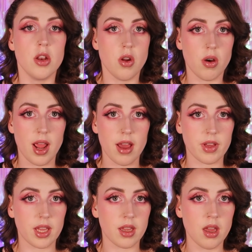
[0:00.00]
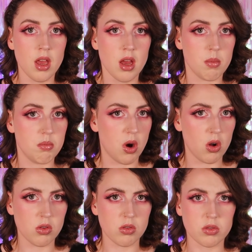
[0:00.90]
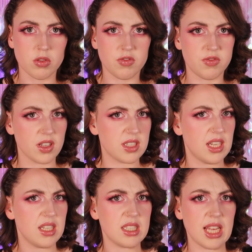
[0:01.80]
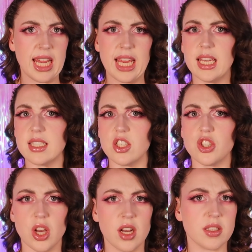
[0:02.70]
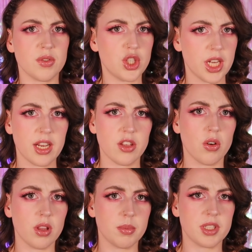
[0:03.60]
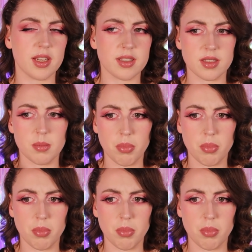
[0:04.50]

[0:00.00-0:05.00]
not having mold, fuzzies, hairs, and shards of shit in your lipsticks is a